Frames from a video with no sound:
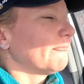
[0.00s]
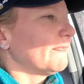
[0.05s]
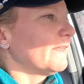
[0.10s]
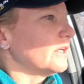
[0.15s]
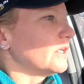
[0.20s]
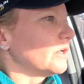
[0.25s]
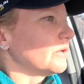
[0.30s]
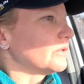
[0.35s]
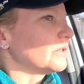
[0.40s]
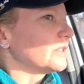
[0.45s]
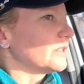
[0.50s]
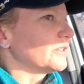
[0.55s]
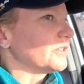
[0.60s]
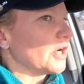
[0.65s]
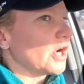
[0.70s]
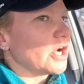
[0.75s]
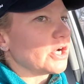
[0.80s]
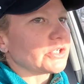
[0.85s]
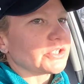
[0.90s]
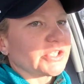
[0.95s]
you know, the
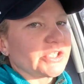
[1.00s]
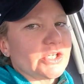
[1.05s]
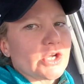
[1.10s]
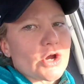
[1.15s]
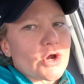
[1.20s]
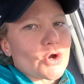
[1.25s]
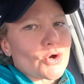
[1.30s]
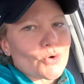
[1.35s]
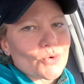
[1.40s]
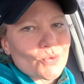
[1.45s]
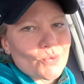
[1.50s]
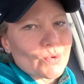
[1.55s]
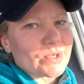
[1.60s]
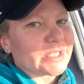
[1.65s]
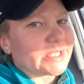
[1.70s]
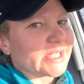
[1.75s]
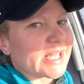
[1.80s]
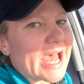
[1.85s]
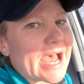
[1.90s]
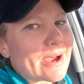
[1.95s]
dogs know
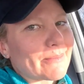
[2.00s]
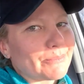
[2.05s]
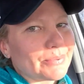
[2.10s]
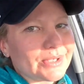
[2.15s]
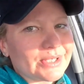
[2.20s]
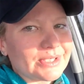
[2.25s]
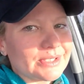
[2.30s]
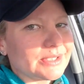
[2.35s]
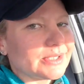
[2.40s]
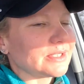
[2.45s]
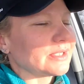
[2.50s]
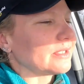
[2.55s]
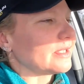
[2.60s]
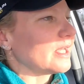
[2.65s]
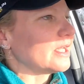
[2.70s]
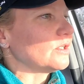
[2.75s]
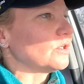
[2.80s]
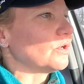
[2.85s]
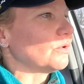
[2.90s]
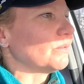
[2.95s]
what's happened, and
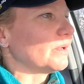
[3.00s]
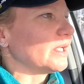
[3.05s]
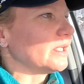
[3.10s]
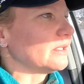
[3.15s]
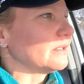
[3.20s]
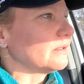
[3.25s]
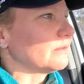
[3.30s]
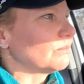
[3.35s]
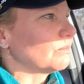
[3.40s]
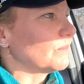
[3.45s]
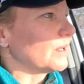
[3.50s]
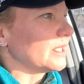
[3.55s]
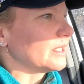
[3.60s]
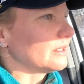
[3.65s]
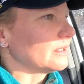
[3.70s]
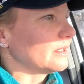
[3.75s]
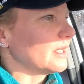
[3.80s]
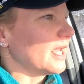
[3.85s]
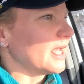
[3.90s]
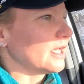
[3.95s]
they know when
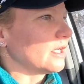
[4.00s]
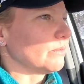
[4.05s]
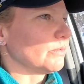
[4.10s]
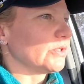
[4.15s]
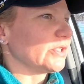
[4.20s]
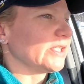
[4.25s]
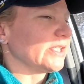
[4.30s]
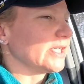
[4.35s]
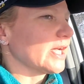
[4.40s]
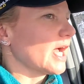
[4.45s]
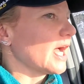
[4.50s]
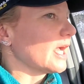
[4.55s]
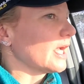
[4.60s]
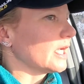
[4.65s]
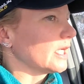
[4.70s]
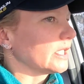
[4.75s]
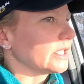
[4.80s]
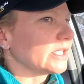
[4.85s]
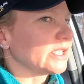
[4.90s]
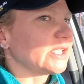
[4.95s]
animals
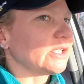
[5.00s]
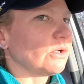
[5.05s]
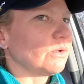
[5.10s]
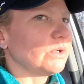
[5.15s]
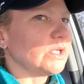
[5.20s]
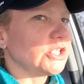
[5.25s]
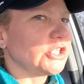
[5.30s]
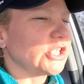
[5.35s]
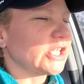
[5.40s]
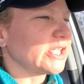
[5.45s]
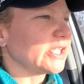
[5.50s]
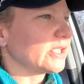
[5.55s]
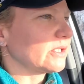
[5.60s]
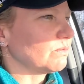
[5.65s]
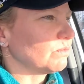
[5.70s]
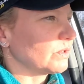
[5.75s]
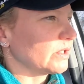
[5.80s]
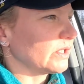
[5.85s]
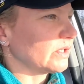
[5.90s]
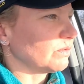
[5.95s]
die, and so it
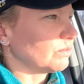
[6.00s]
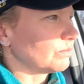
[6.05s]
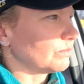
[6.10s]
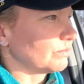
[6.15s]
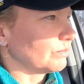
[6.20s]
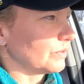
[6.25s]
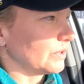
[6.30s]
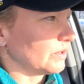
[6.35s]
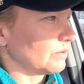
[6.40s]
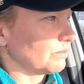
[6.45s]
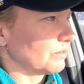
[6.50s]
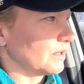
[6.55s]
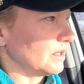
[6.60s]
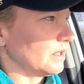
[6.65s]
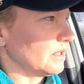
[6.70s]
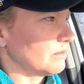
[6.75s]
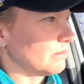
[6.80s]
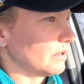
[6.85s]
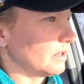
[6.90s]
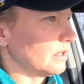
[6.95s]
just was
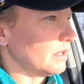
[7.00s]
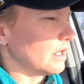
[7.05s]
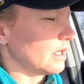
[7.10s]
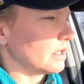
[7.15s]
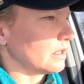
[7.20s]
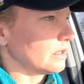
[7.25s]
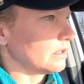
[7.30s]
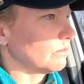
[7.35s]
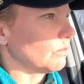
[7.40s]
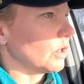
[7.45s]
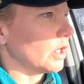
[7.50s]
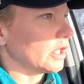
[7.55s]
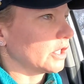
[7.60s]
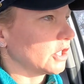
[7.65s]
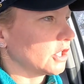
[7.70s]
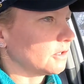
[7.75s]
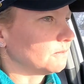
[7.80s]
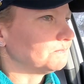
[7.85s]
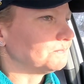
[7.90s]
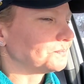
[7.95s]
really, really hard to
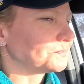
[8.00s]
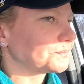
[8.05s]
watch.